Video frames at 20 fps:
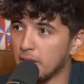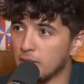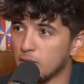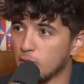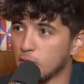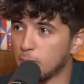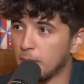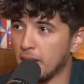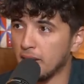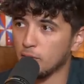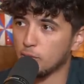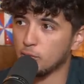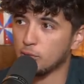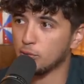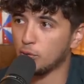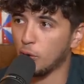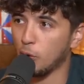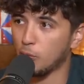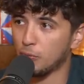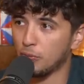into space
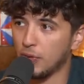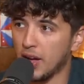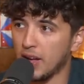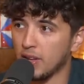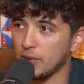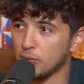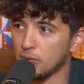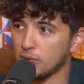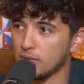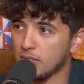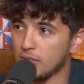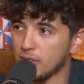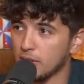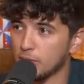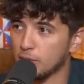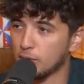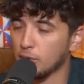so fast mm.